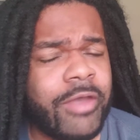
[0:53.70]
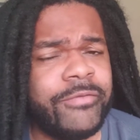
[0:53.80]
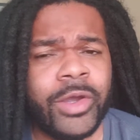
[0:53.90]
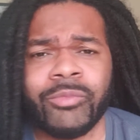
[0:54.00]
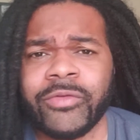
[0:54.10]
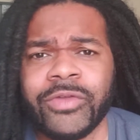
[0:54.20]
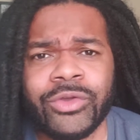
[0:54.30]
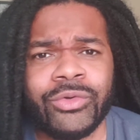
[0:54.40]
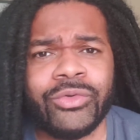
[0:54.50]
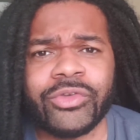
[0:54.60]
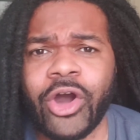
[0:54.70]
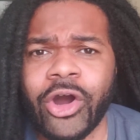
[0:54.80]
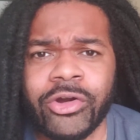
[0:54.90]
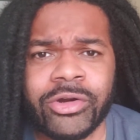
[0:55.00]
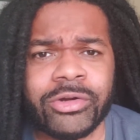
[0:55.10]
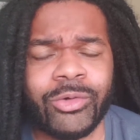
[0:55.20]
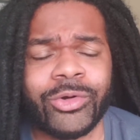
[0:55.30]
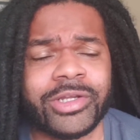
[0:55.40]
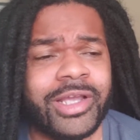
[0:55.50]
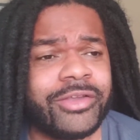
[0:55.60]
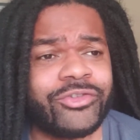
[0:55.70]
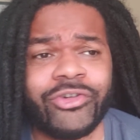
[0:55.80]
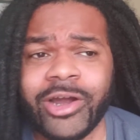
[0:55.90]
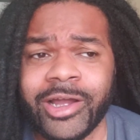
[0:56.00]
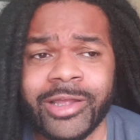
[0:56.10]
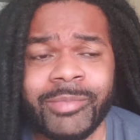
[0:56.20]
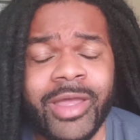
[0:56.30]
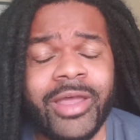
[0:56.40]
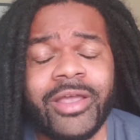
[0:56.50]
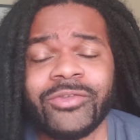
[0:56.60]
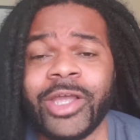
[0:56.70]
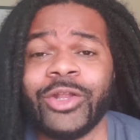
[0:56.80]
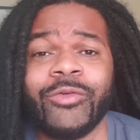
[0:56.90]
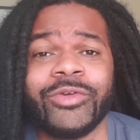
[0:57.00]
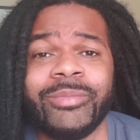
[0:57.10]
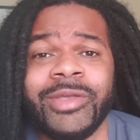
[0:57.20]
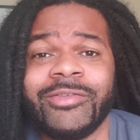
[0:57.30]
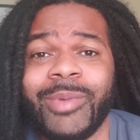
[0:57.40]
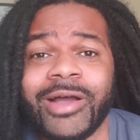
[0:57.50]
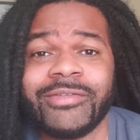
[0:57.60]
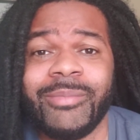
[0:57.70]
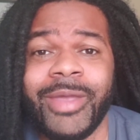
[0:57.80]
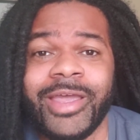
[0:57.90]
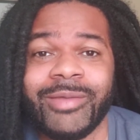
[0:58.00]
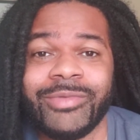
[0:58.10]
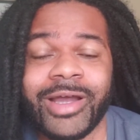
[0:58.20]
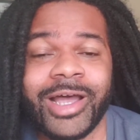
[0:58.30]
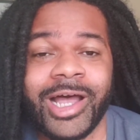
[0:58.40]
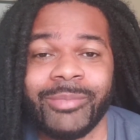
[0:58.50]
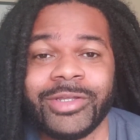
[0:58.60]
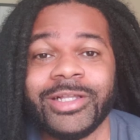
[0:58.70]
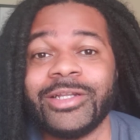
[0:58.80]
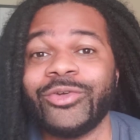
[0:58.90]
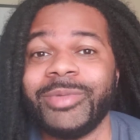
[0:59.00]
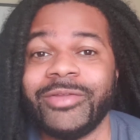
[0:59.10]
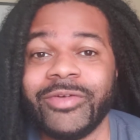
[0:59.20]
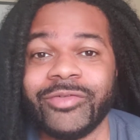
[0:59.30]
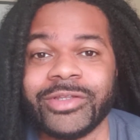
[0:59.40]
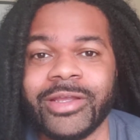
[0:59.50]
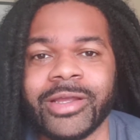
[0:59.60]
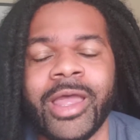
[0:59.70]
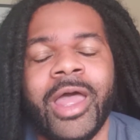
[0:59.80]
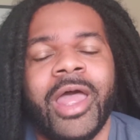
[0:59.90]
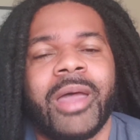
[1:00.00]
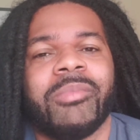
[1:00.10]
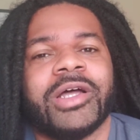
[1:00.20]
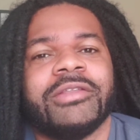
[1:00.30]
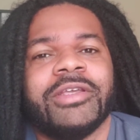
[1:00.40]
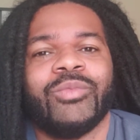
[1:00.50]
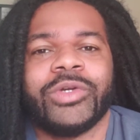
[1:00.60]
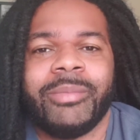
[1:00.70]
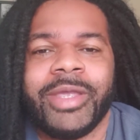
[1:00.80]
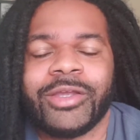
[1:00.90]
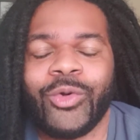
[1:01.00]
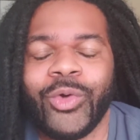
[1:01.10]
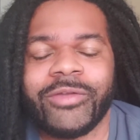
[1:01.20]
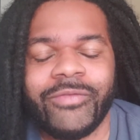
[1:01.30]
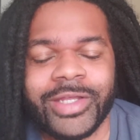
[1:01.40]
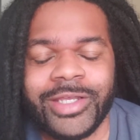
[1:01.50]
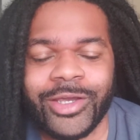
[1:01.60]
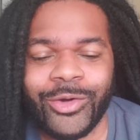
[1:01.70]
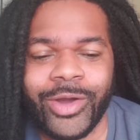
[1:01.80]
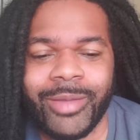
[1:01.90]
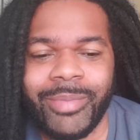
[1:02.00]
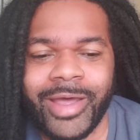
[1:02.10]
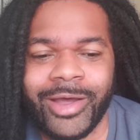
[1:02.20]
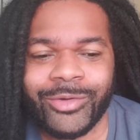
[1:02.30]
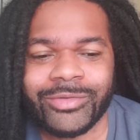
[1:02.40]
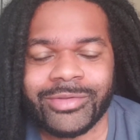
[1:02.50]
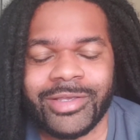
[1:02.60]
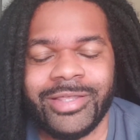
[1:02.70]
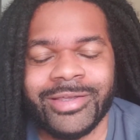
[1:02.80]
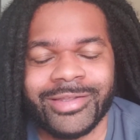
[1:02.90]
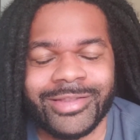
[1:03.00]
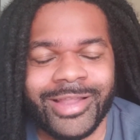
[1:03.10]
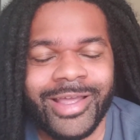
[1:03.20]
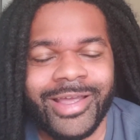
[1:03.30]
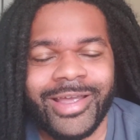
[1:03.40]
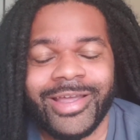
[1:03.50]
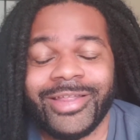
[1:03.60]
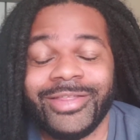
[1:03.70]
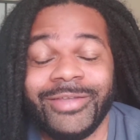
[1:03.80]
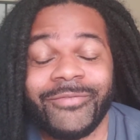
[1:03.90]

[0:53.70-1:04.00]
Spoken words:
film reviews, horror, organized crime. So head over to beatsboxingmayhem.com. You get a little bit of everything. But I did want to make a quick video about the